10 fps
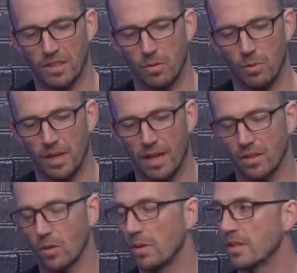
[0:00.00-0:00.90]
obviously, when we had
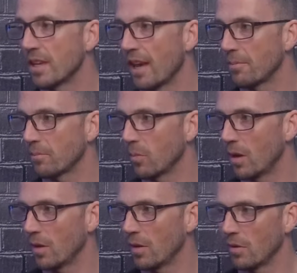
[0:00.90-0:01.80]
the quintet,
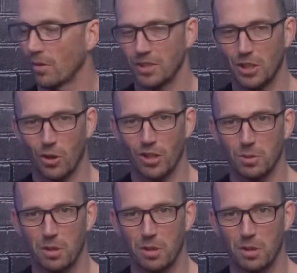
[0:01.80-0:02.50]
where obviously the guys